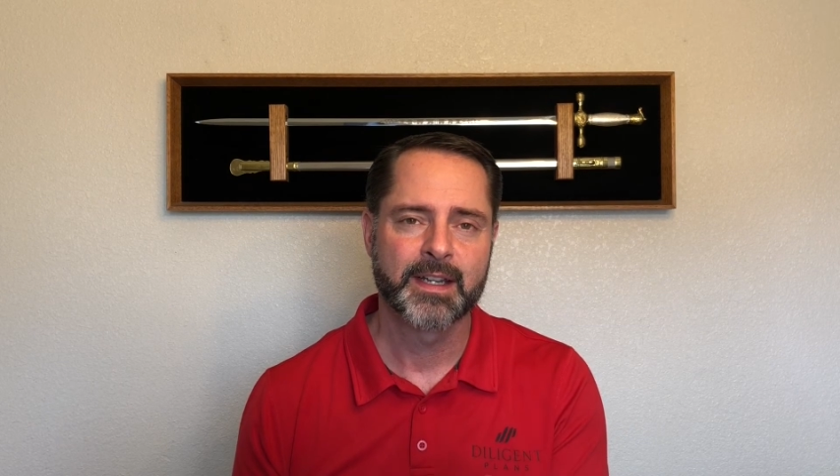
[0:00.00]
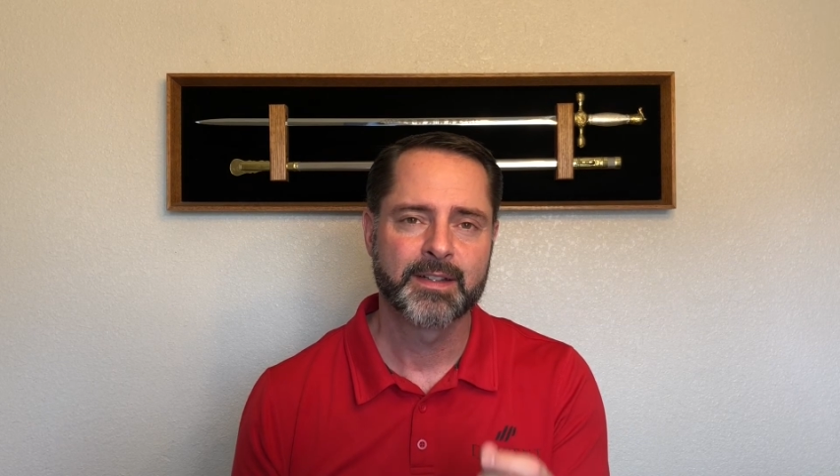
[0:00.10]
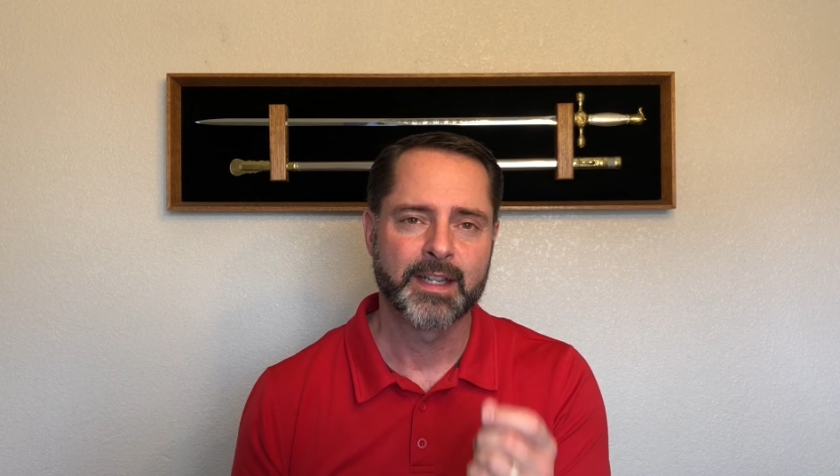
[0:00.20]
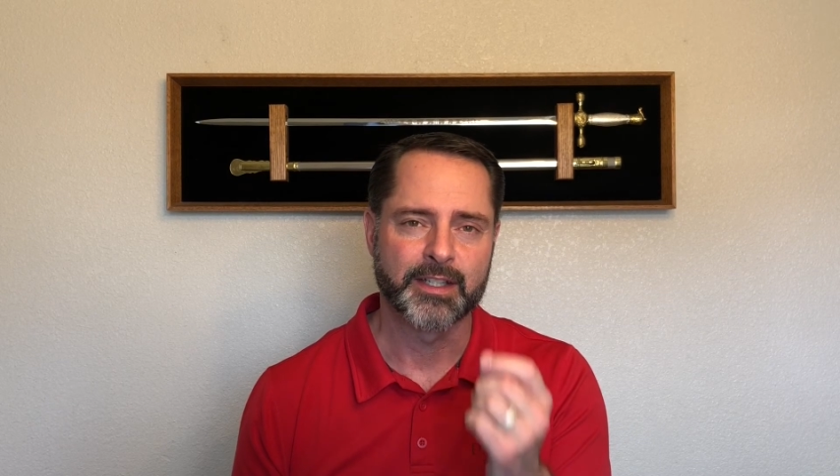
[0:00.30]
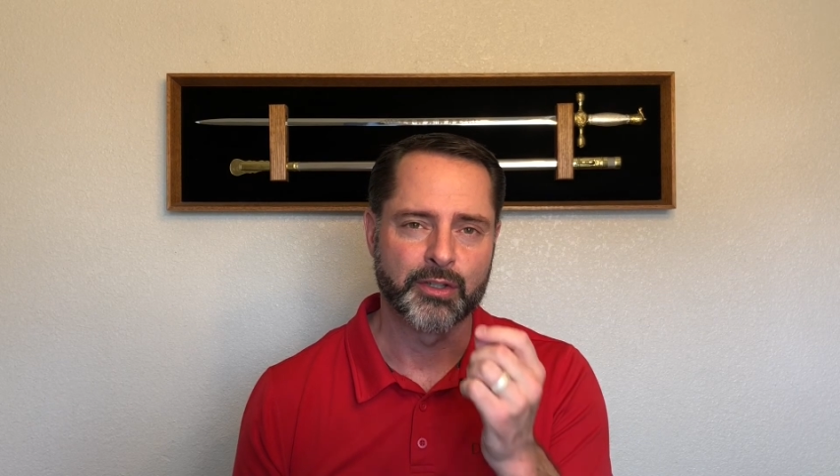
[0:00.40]

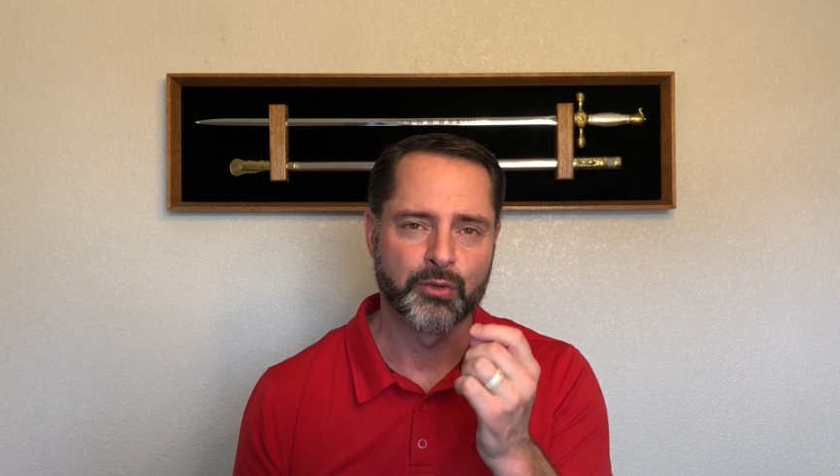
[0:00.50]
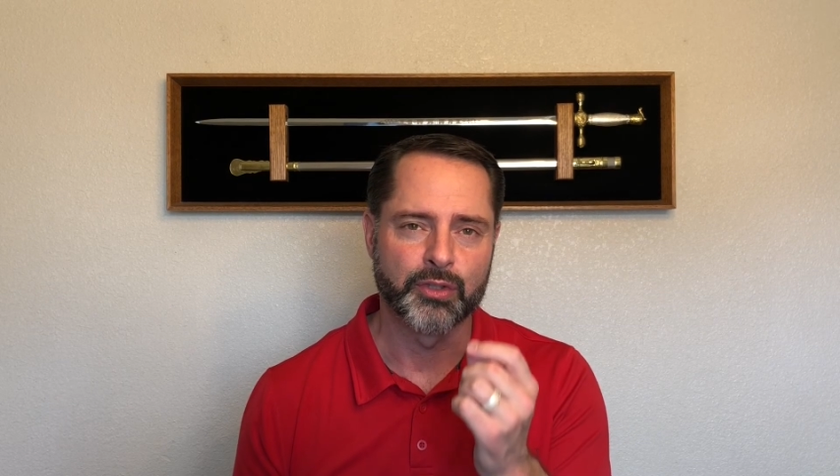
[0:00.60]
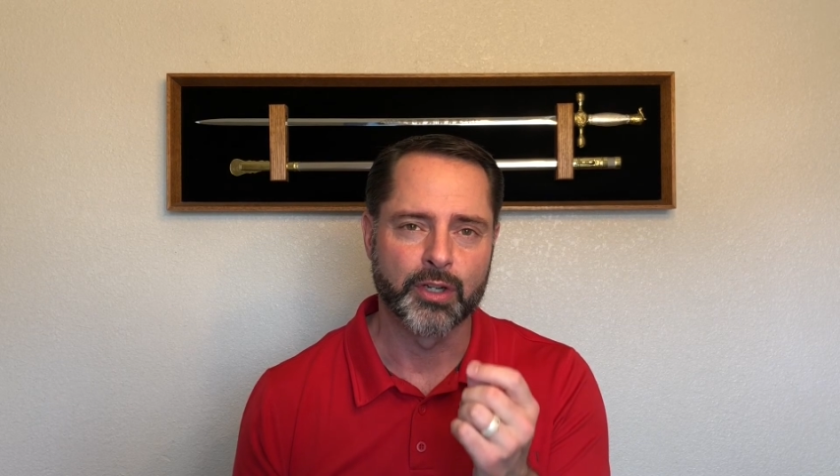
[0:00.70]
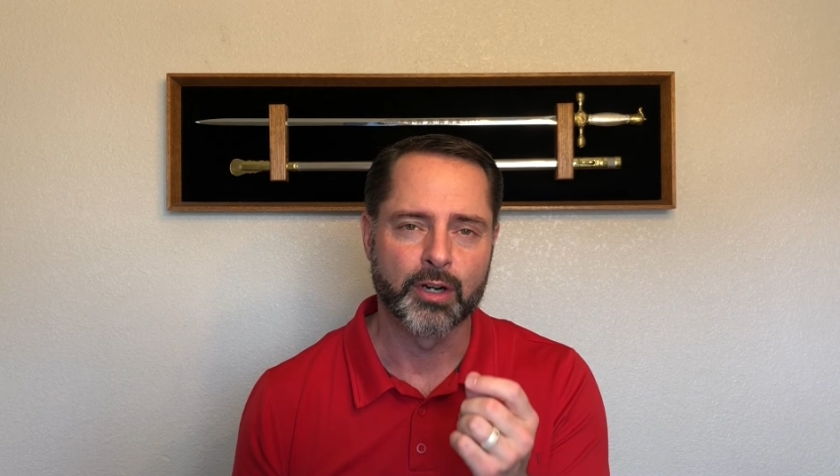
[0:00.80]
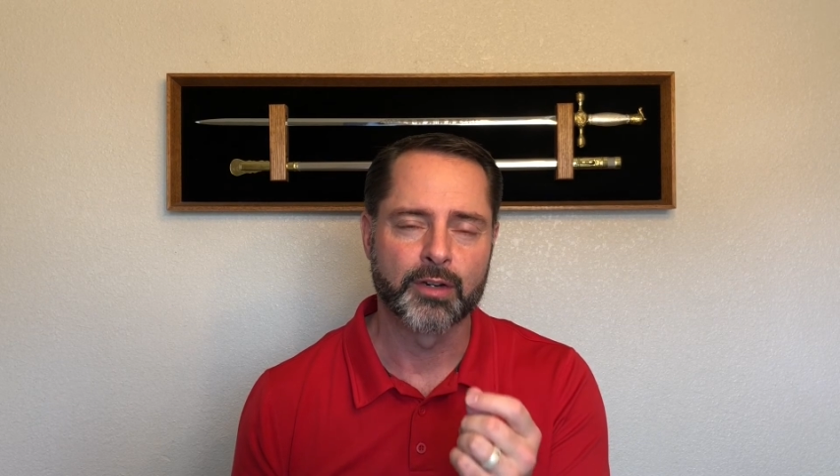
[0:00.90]
that you
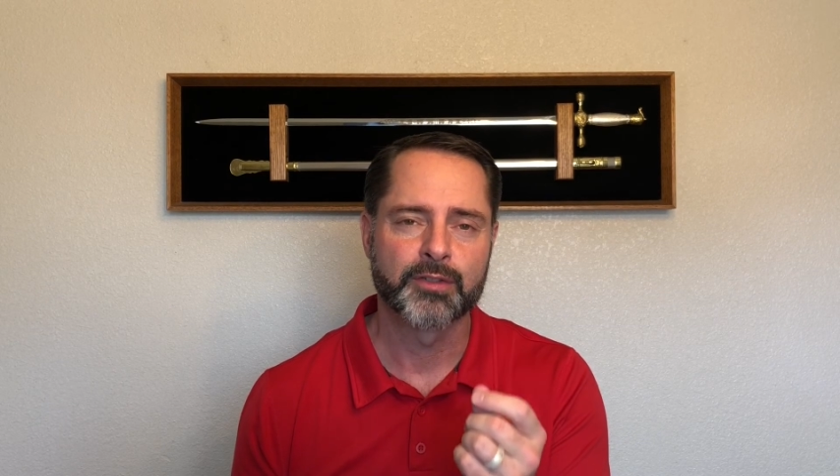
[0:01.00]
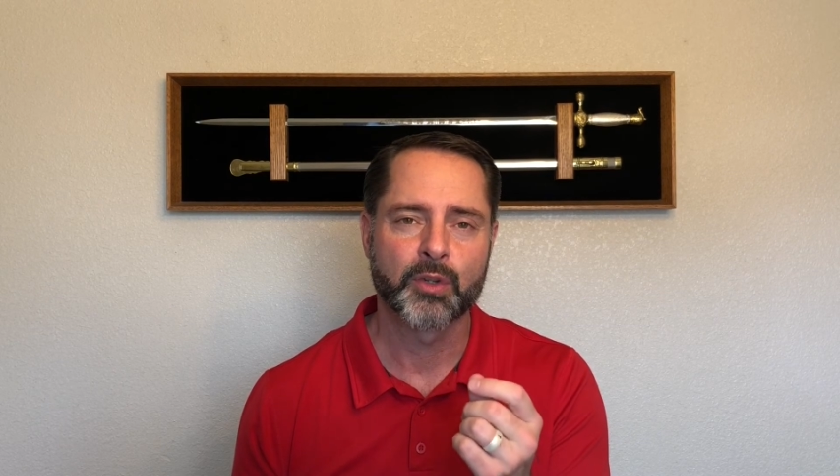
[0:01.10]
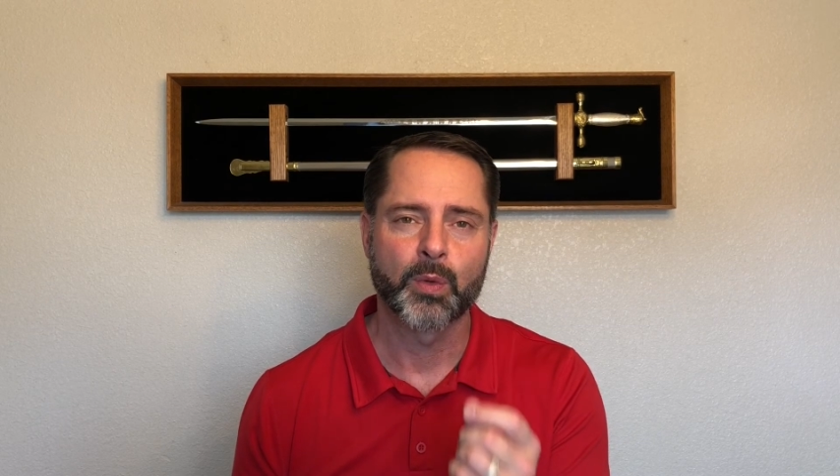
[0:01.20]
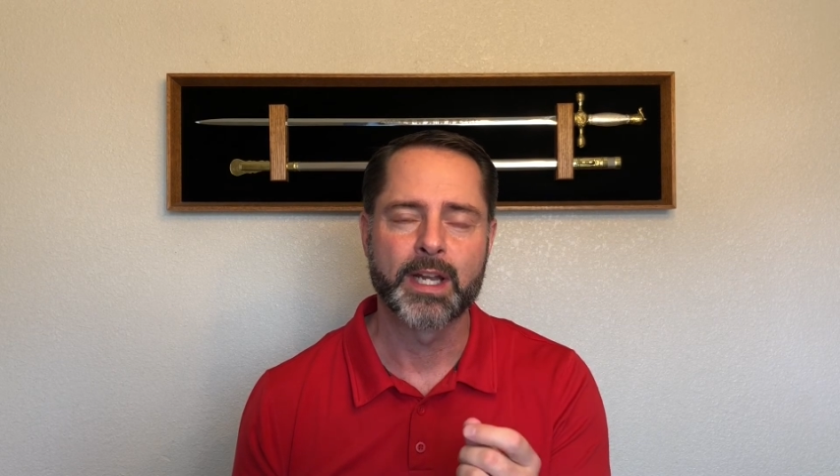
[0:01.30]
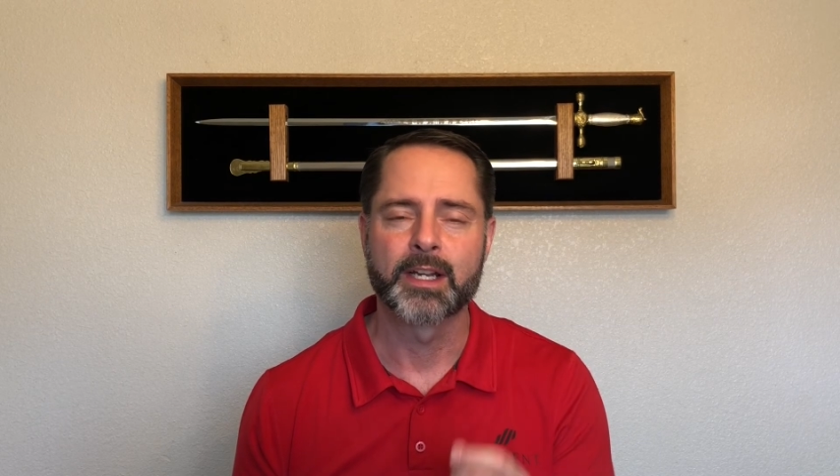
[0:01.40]
yearn
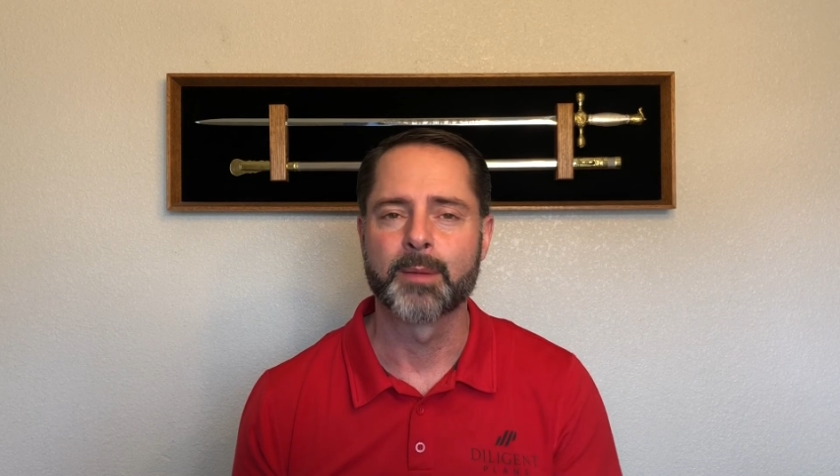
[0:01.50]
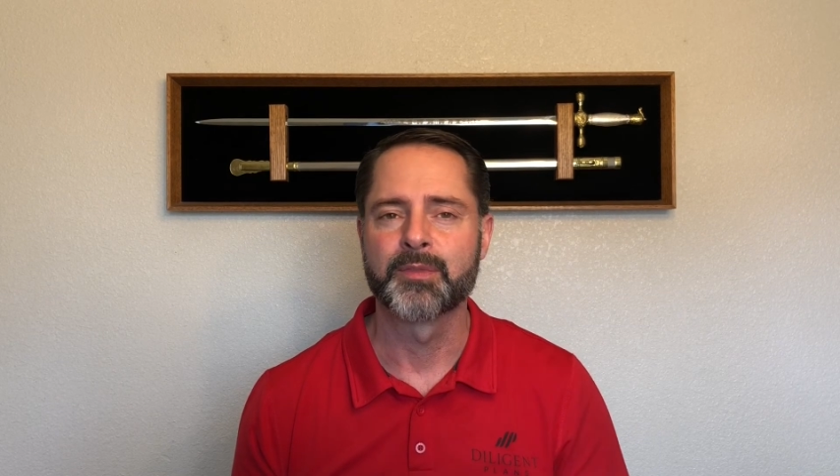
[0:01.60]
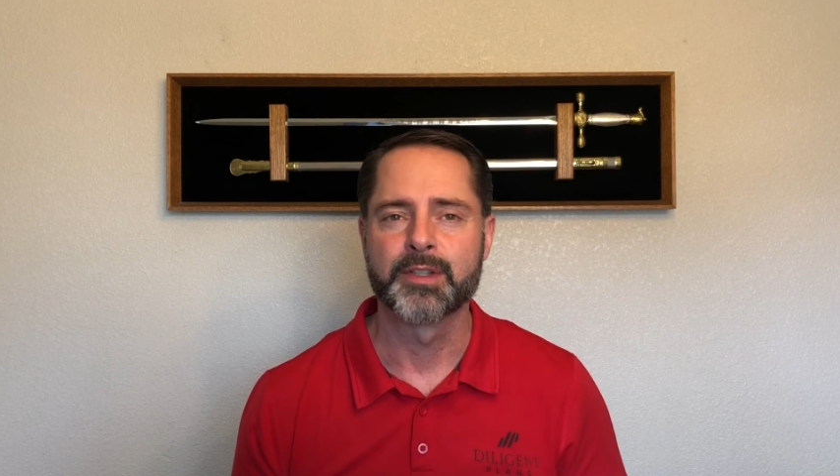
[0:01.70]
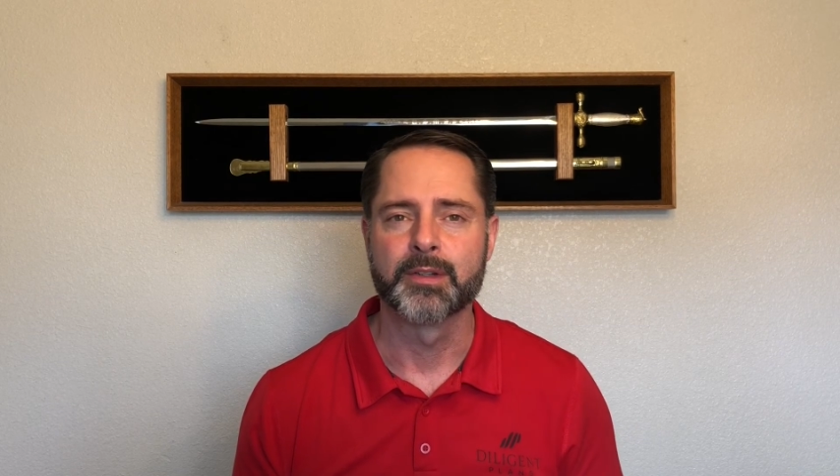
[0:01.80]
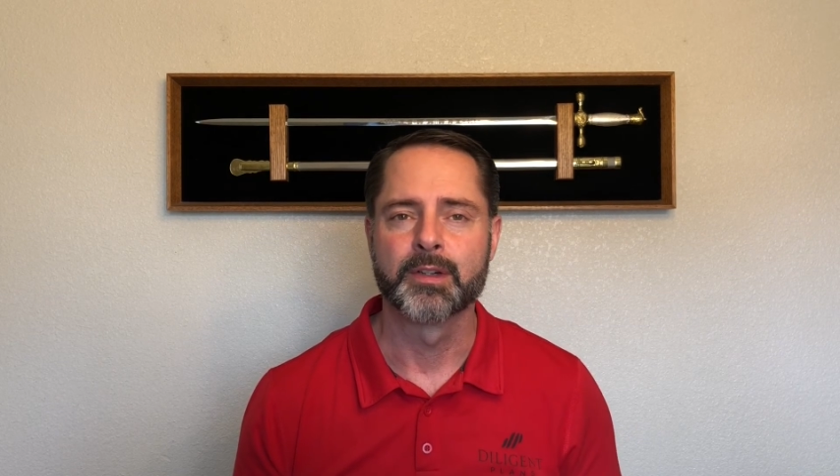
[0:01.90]
to wake up
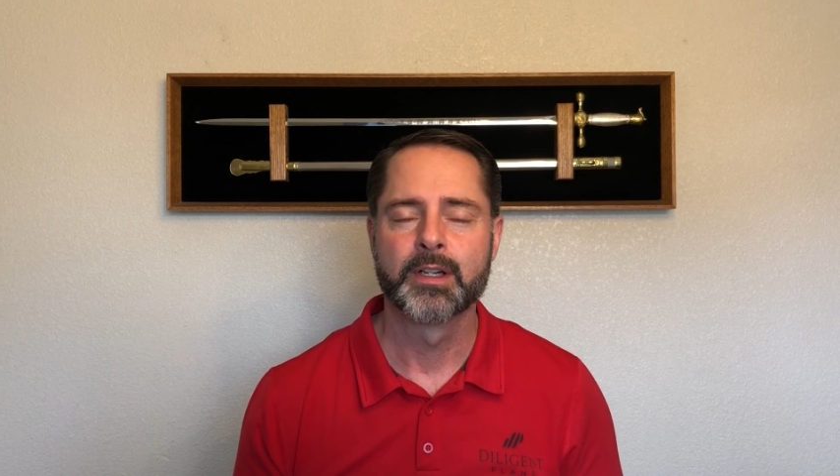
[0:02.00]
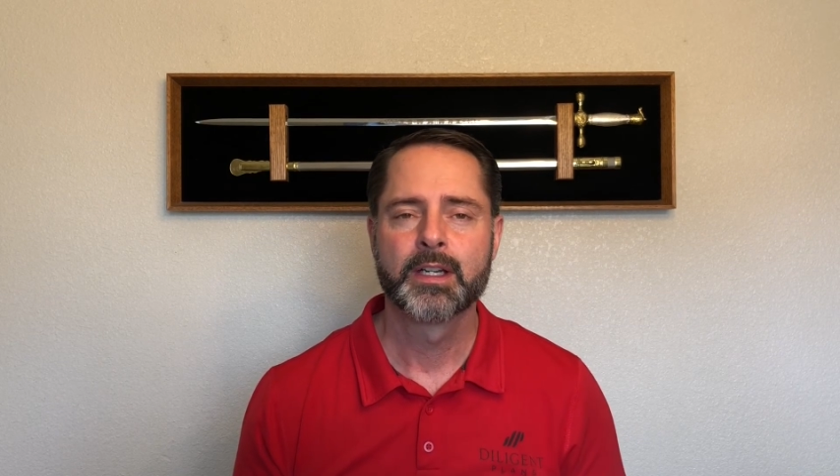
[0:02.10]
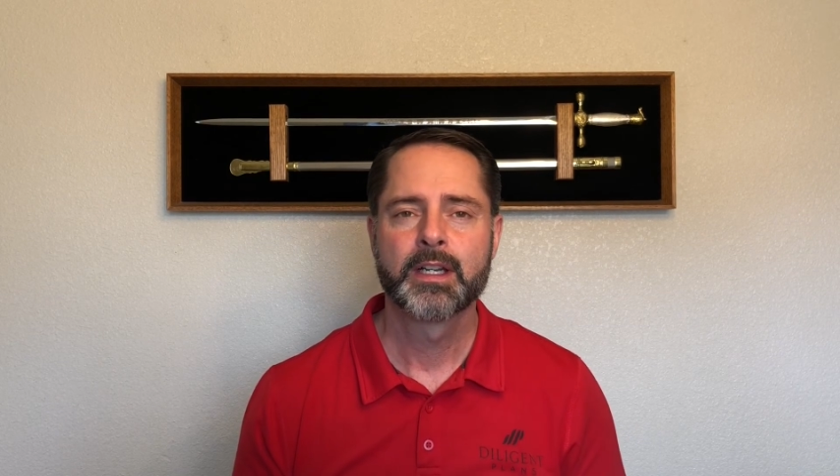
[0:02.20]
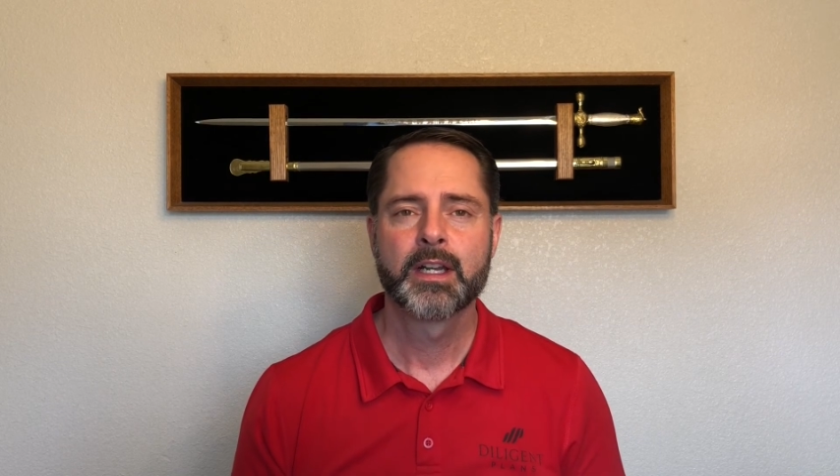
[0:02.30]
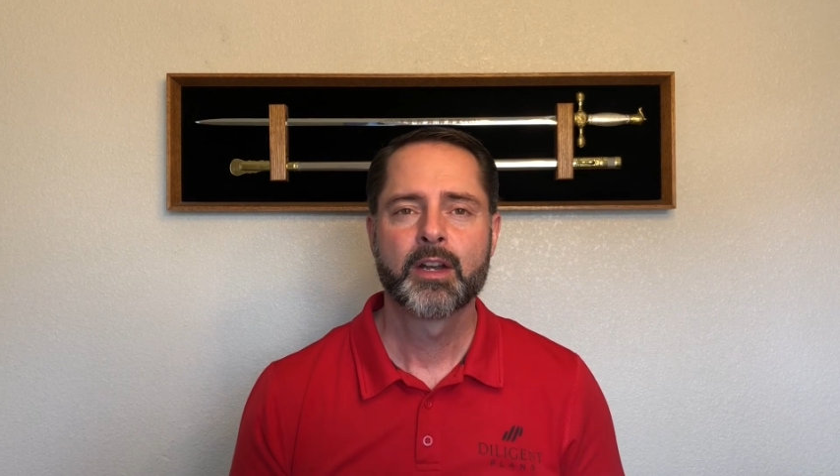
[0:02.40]

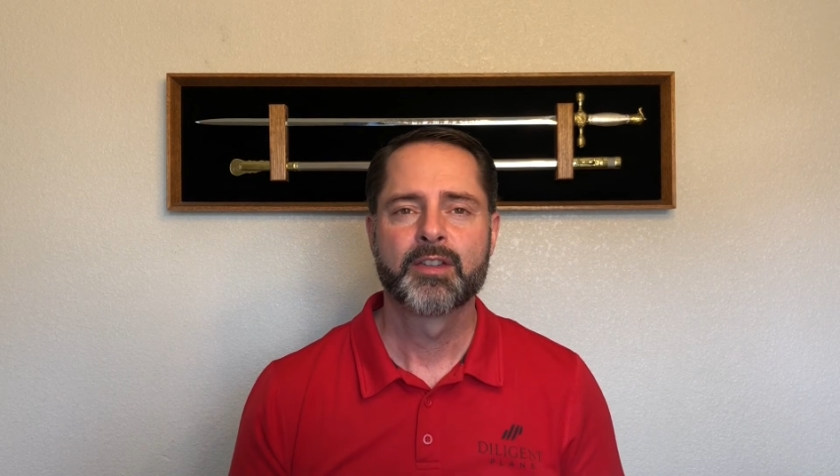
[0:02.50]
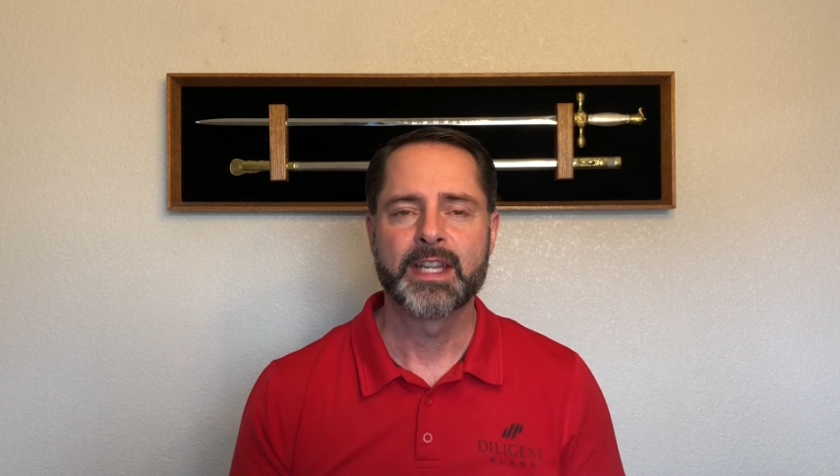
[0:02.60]
to.